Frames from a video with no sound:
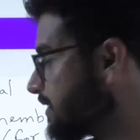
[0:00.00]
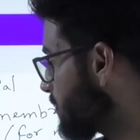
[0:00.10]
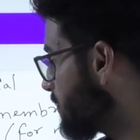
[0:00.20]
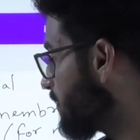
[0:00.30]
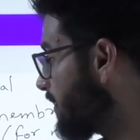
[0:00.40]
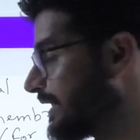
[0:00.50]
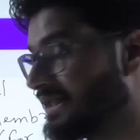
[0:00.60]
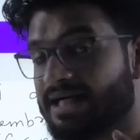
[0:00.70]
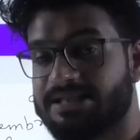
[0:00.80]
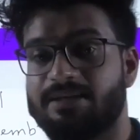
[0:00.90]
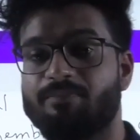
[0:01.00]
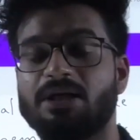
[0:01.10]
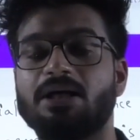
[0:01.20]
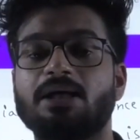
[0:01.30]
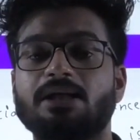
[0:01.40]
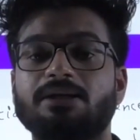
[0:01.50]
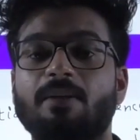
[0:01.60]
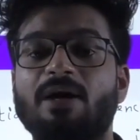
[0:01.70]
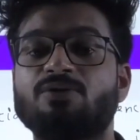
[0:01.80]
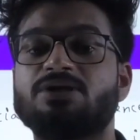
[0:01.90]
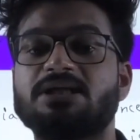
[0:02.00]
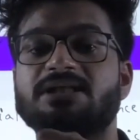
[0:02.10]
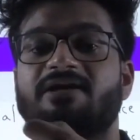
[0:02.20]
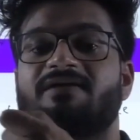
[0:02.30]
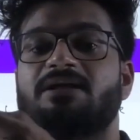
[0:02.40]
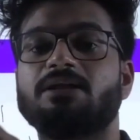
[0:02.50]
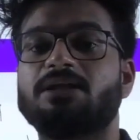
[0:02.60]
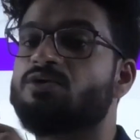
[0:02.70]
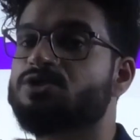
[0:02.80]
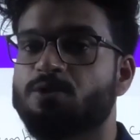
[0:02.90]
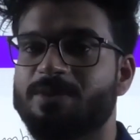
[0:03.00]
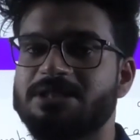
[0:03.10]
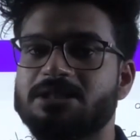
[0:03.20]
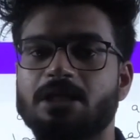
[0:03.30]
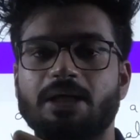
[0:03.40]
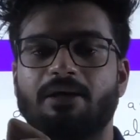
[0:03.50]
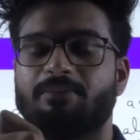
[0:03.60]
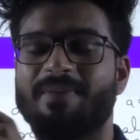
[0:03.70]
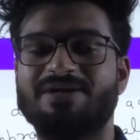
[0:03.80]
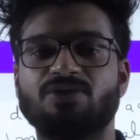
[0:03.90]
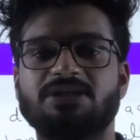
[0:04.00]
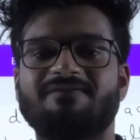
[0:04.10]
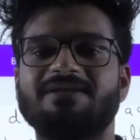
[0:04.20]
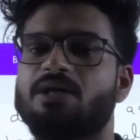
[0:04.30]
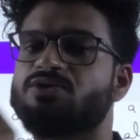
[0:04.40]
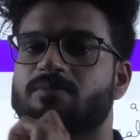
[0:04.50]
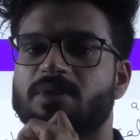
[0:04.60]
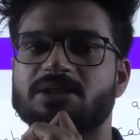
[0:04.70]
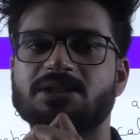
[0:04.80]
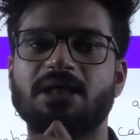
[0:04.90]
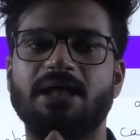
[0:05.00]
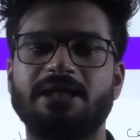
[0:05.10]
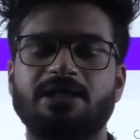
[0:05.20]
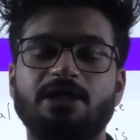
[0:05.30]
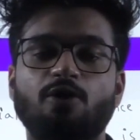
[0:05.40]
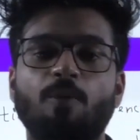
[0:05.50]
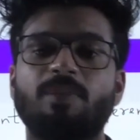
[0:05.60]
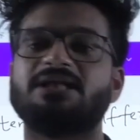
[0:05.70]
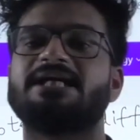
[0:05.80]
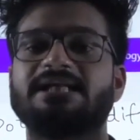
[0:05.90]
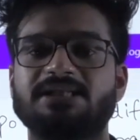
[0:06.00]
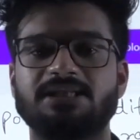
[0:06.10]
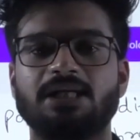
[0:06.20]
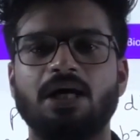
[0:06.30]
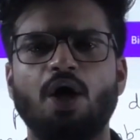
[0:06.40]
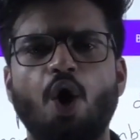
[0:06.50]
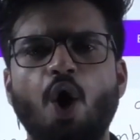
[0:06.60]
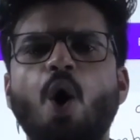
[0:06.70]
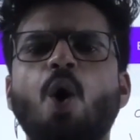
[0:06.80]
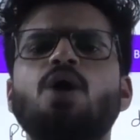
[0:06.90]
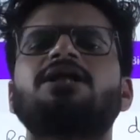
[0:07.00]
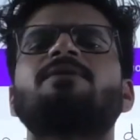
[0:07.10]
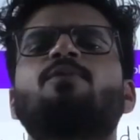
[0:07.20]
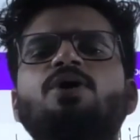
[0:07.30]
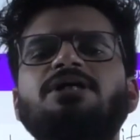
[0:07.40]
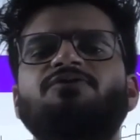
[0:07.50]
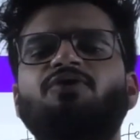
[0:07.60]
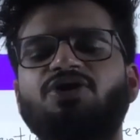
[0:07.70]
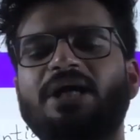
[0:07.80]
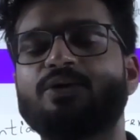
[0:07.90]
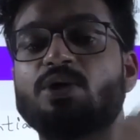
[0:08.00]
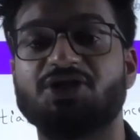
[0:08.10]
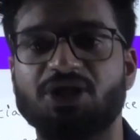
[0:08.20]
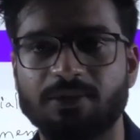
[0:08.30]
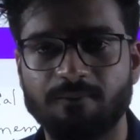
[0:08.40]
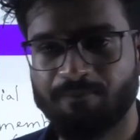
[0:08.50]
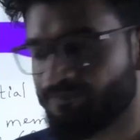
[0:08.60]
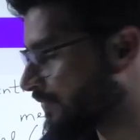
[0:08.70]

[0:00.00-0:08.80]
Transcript: So in our example, the bouncer is given 1000 rupees. The bouncer is given 1000 bucks and he'd open the gates. All the boys would try to rush in.